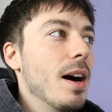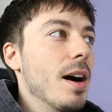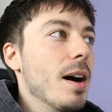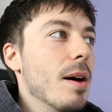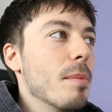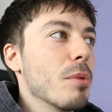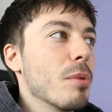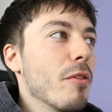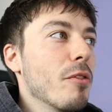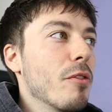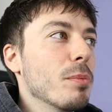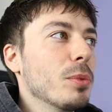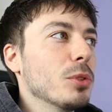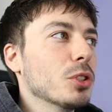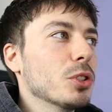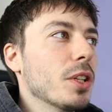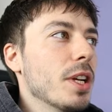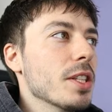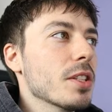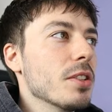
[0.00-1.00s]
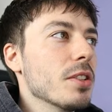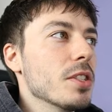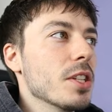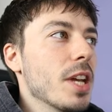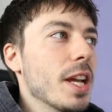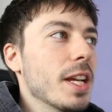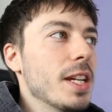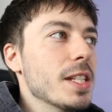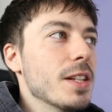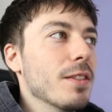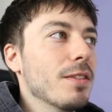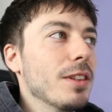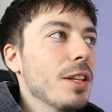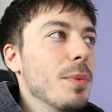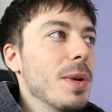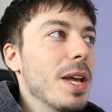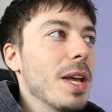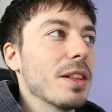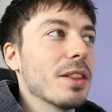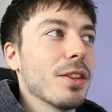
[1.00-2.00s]
profitable trades
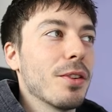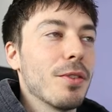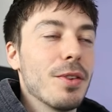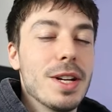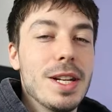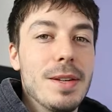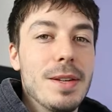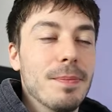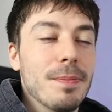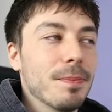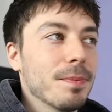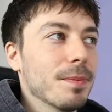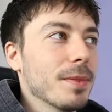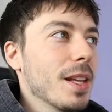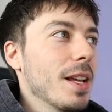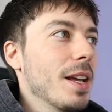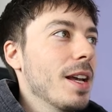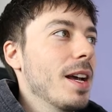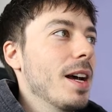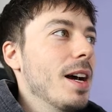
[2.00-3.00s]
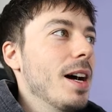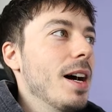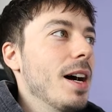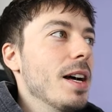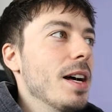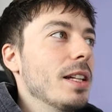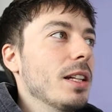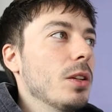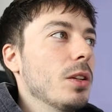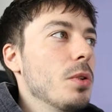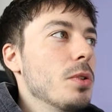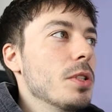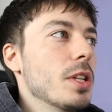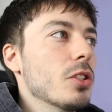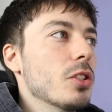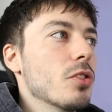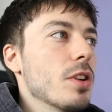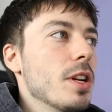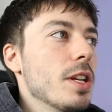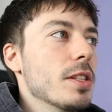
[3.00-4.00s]
consecutively we had 3, and
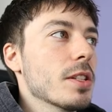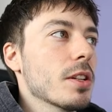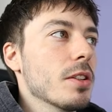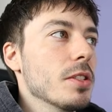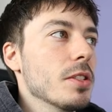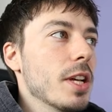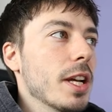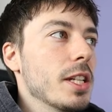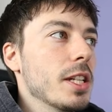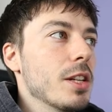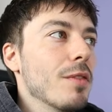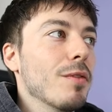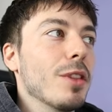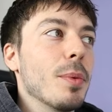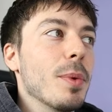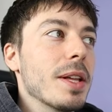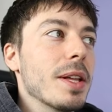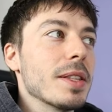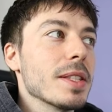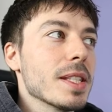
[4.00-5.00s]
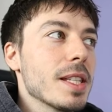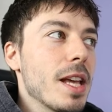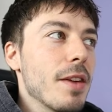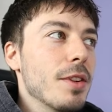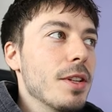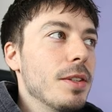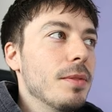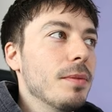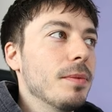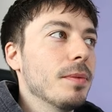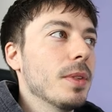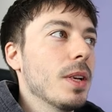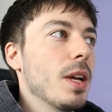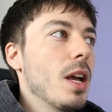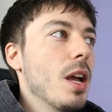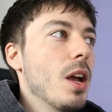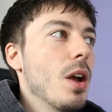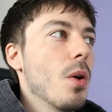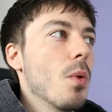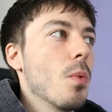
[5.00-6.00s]
losing trades consecutively we had 7.
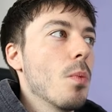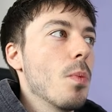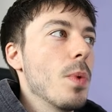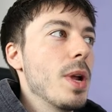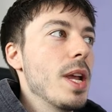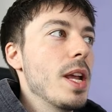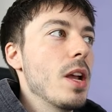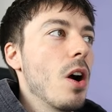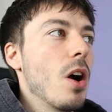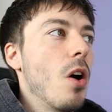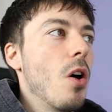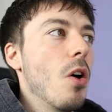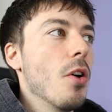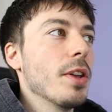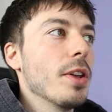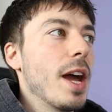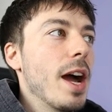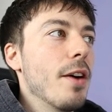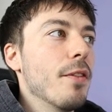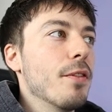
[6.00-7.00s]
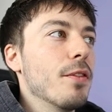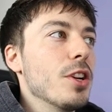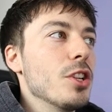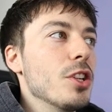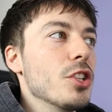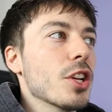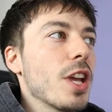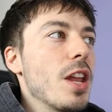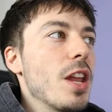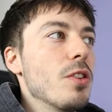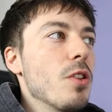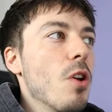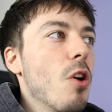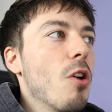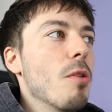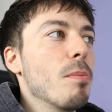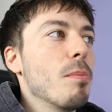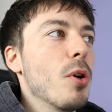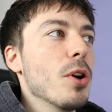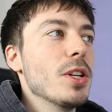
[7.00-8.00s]
We on average get
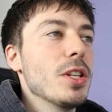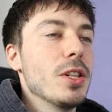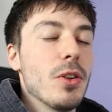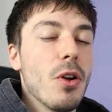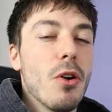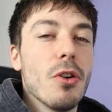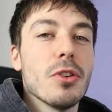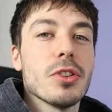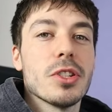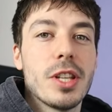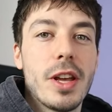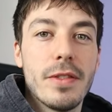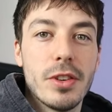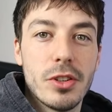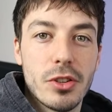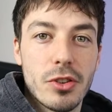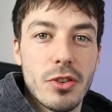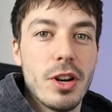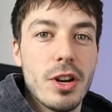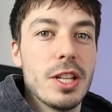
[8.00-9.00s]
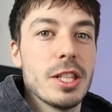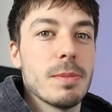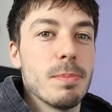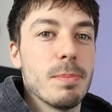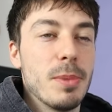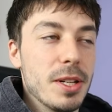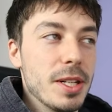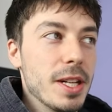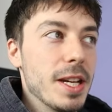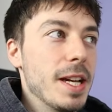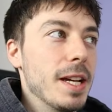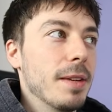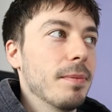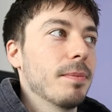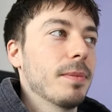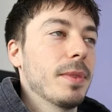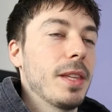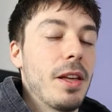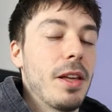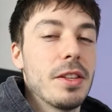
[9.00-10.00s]
0.07 trades per
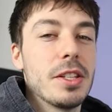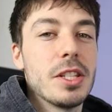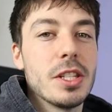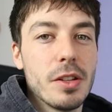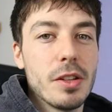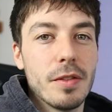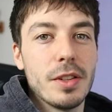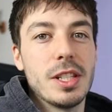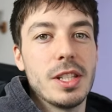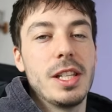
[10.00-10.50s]
day. Now this is